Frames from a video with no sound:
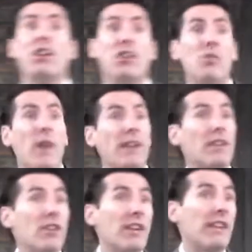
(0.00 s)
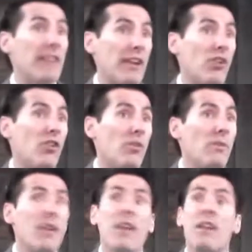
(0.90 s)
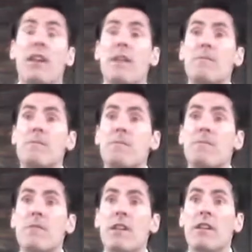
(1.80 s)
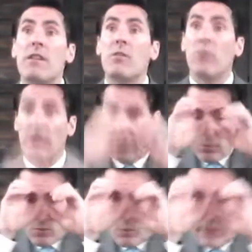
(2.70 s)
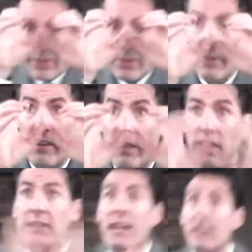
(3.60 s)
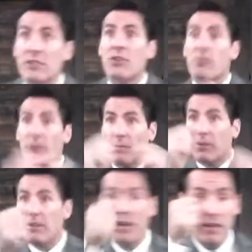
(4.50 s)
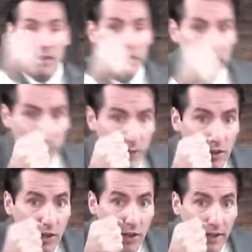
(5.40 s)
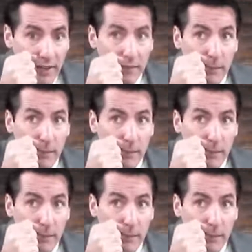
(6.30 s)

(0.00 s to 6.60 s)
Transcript: You want to look at that home with a telescope, with a, what do you call that?